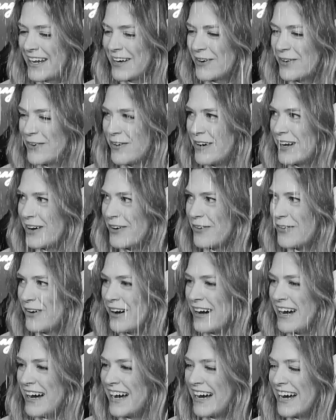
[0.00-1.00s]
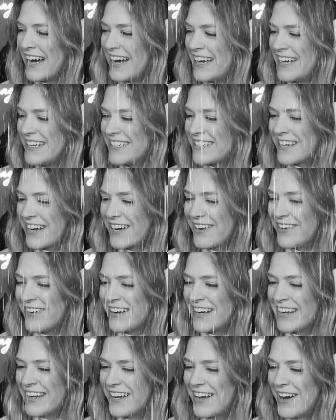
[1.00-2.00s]
I don't want to watch. I don't
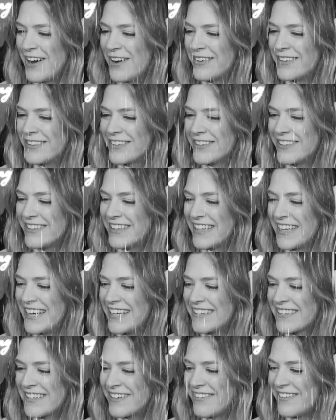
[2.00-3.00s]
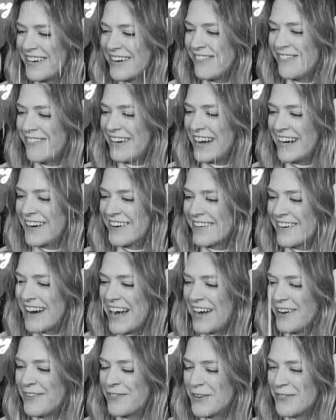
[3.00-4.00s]
want to go through this. I don't want to wait
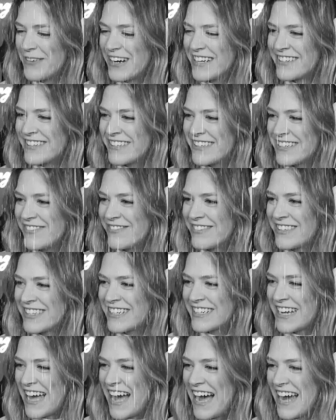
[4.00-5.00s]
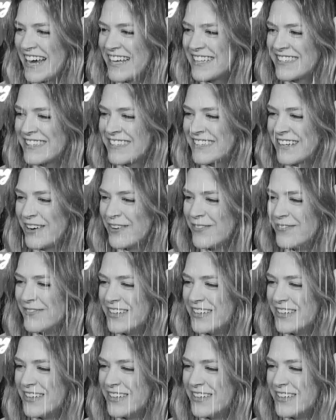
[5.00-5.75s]
around for my Sims to die. It's so